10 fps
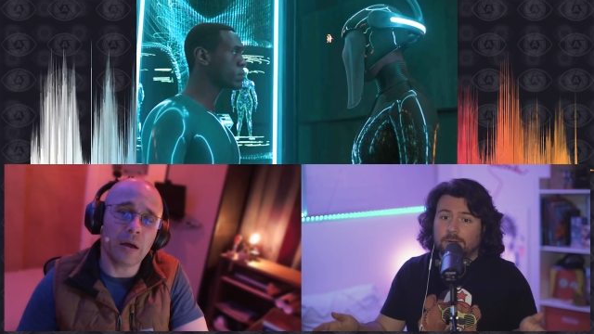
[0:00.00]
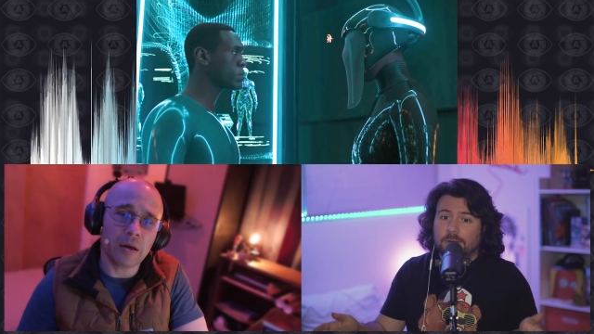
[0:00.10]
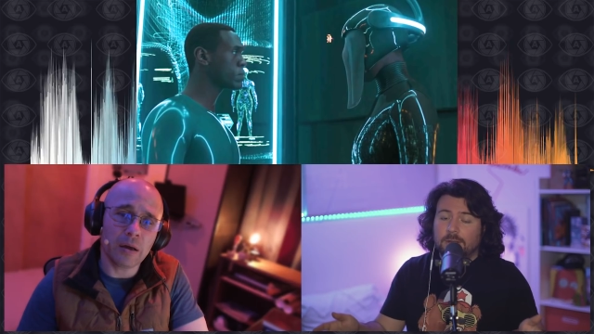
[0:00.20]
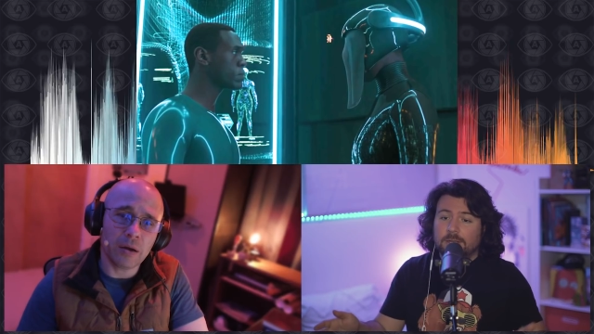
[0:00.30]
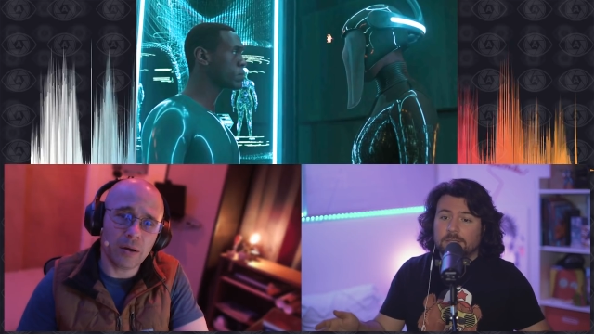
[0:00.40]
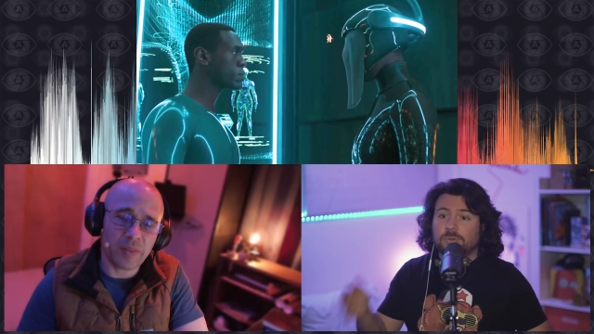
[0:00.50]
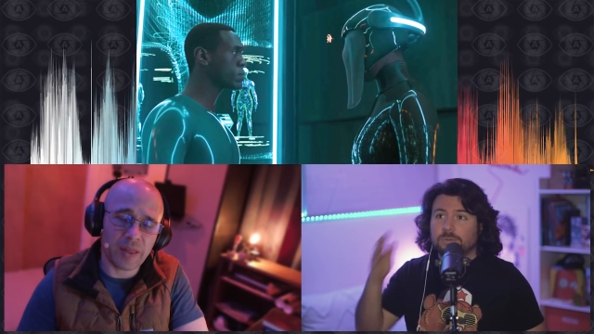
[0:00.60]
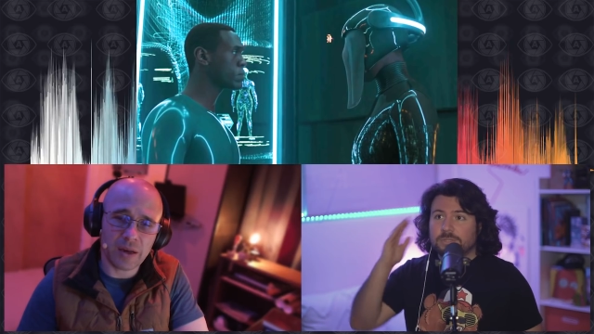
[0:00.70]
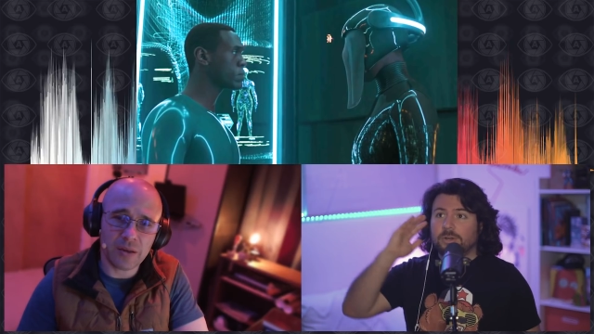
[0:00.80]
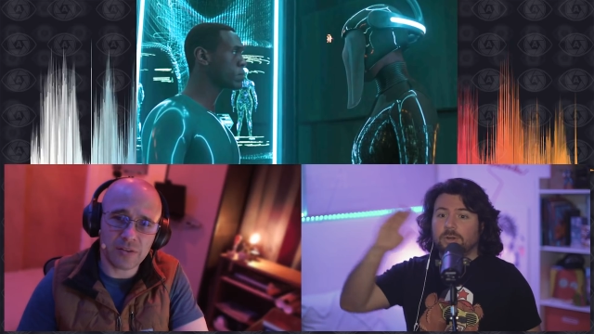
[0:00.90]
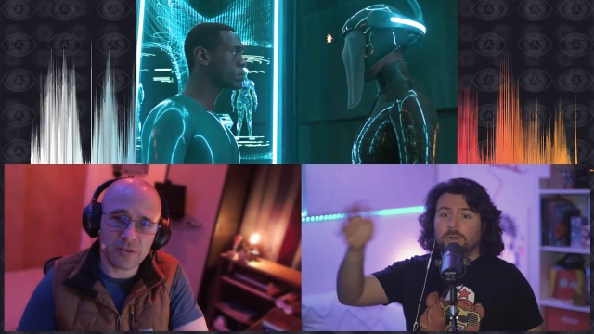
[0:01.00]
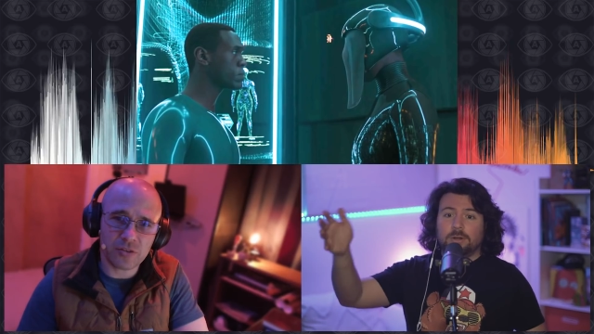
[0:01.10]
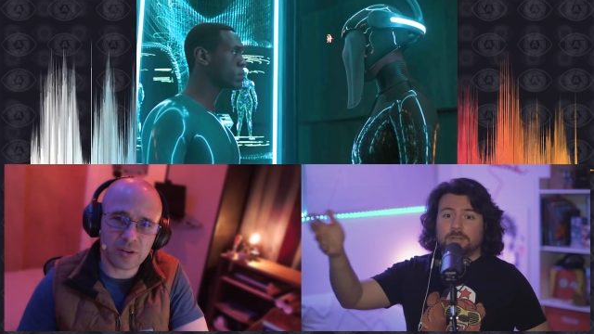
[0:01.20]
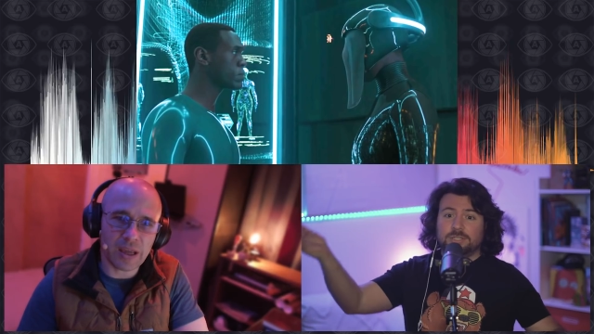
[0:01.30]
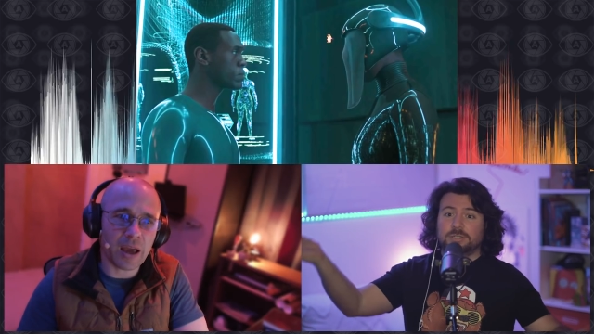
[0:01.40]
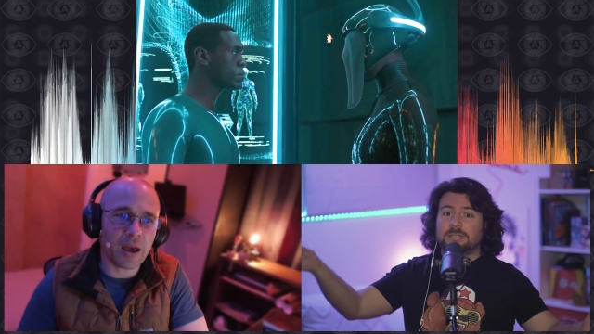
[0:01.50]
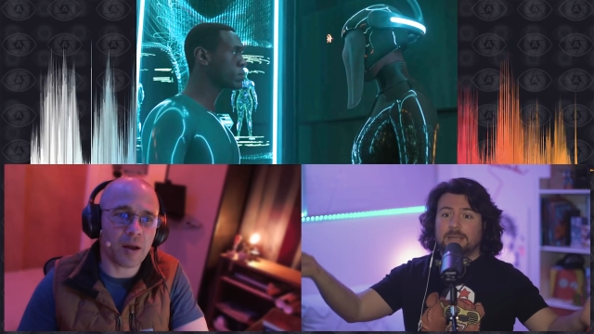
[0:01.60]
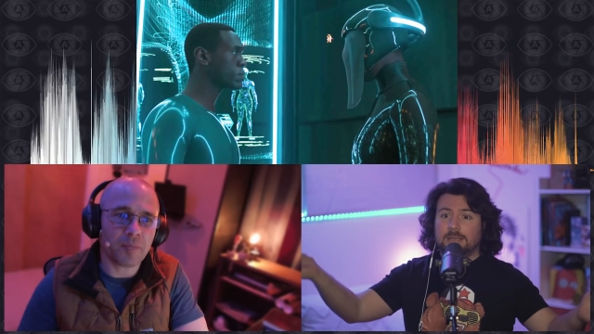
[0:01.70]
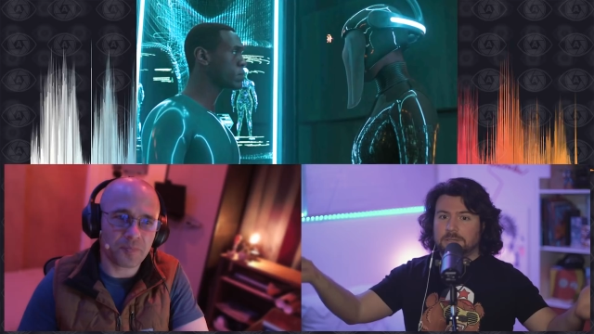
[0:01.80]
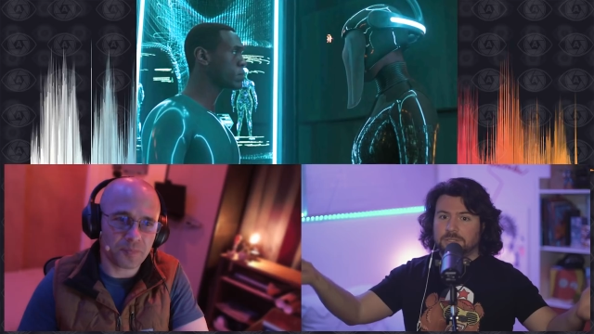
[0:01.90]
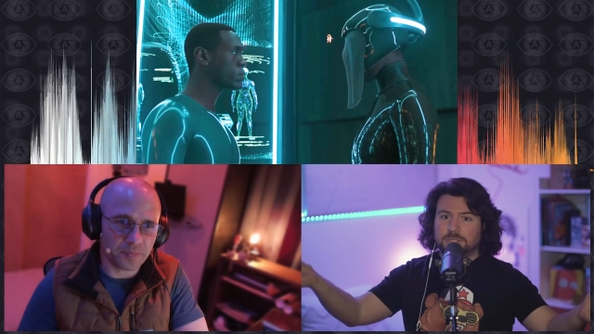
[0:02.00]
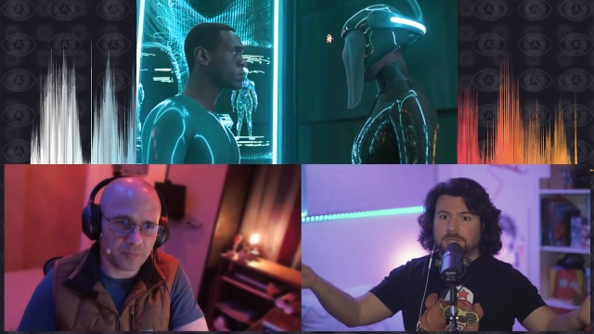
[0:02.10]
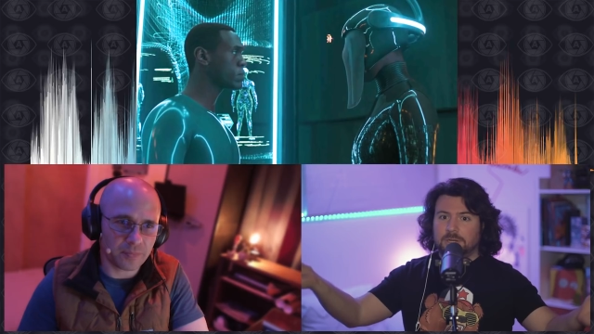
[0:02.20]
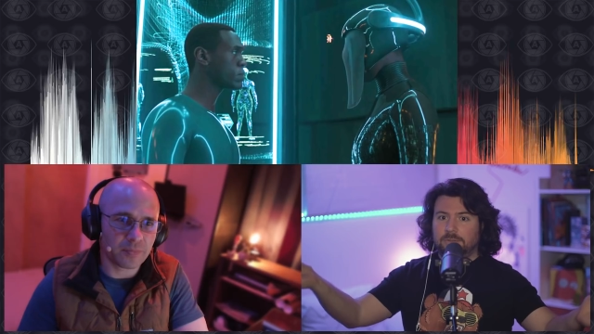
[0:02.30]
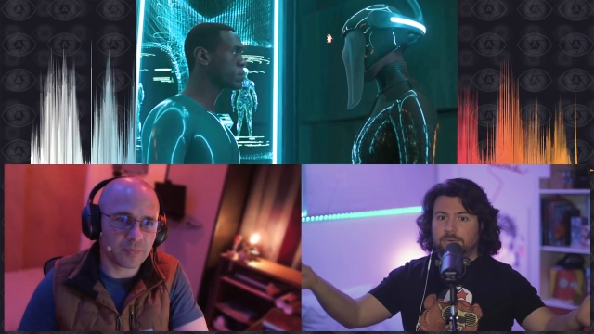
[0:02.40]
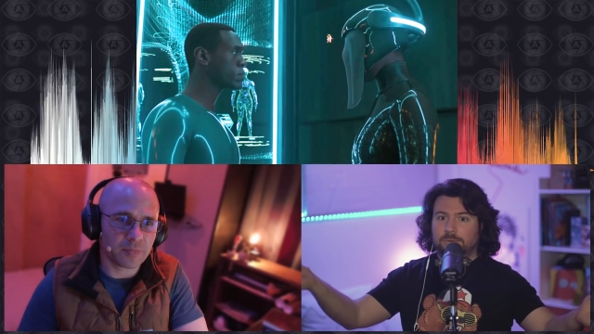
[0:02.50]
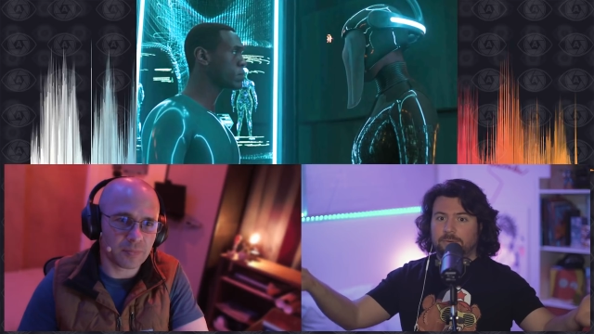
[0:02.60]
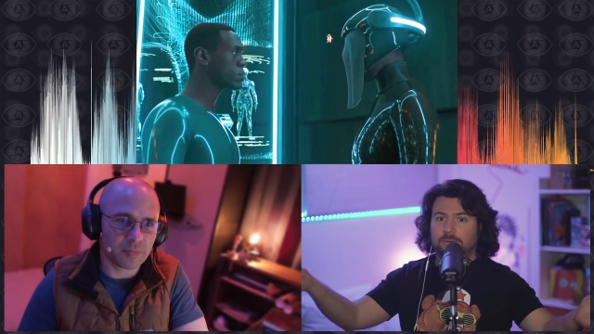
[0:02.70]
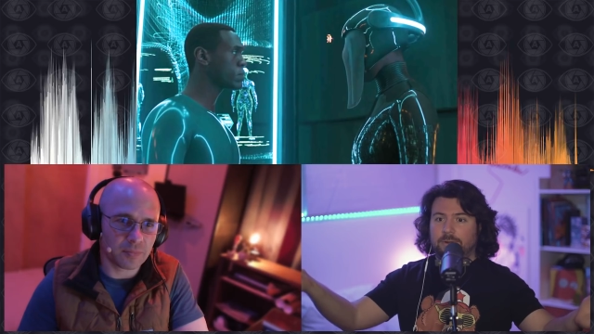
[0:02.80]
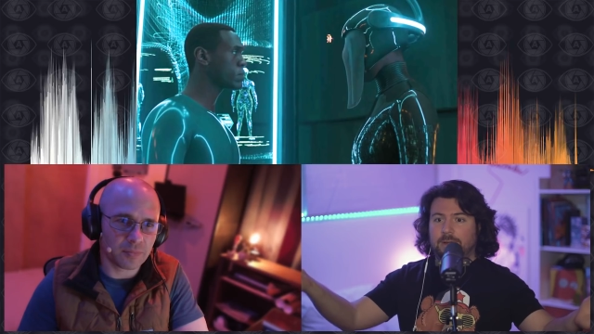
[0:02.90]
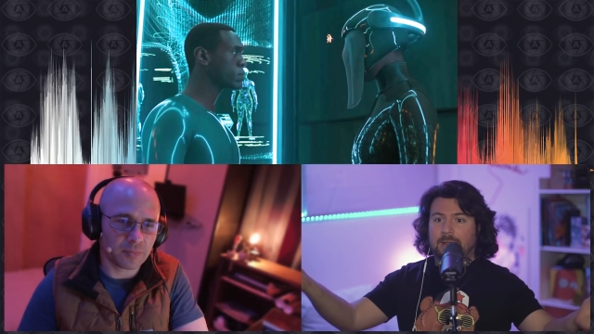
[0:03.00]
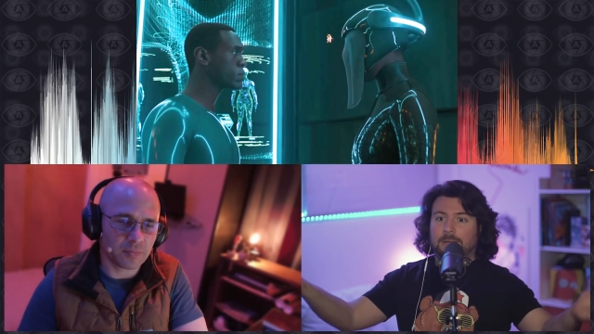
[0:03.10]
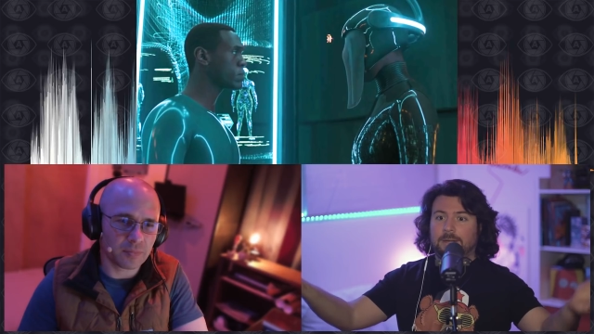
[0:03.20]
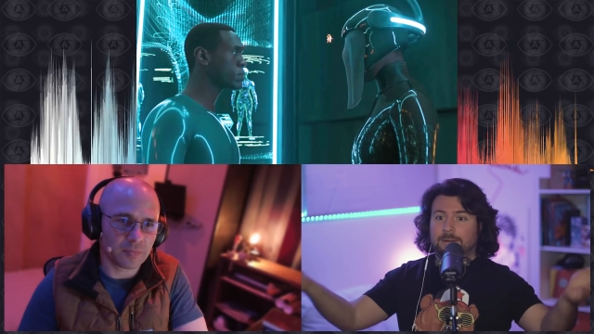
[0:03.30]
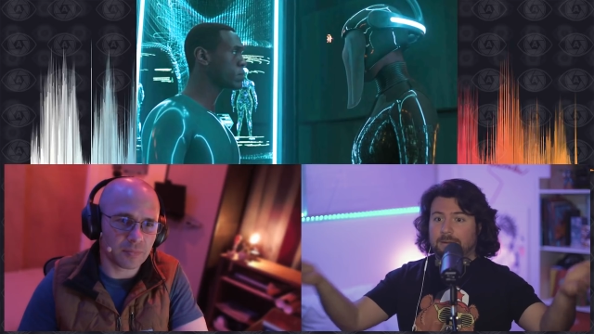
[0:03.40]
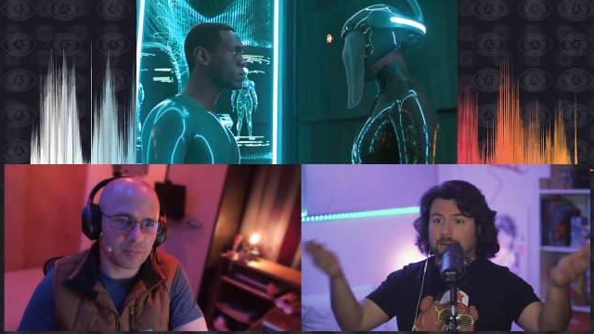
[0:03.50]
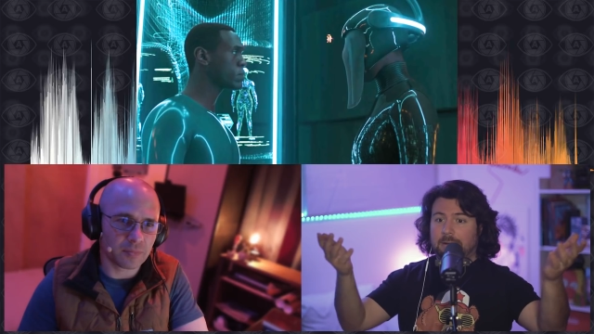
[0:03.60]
Speaker 1: Oh, so to her, it's yeah. just like, it's just another, an